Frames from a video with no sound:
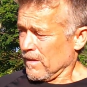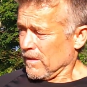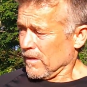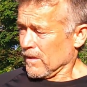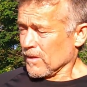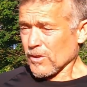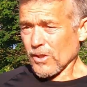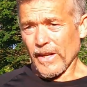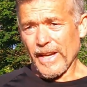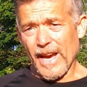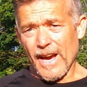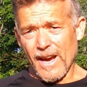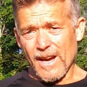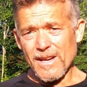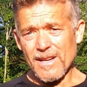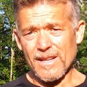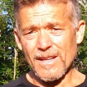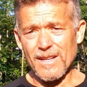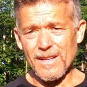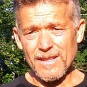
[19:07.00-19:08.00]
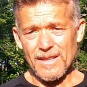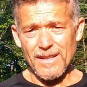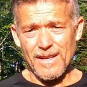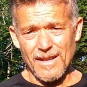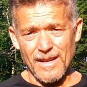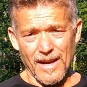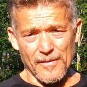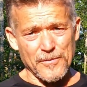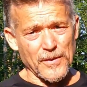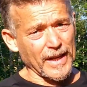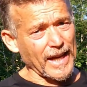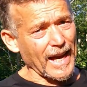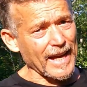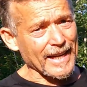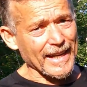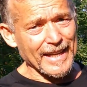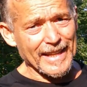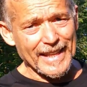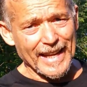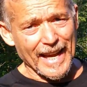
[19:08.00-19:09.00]
So yeah, if you got
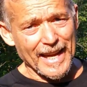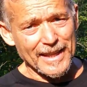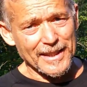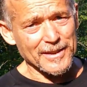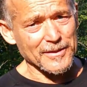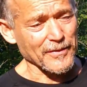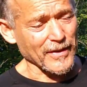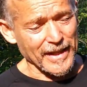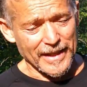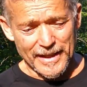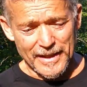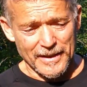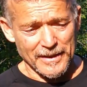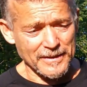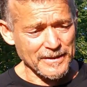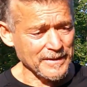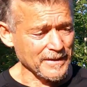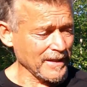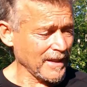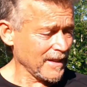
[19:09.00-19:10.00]
anything out of the video,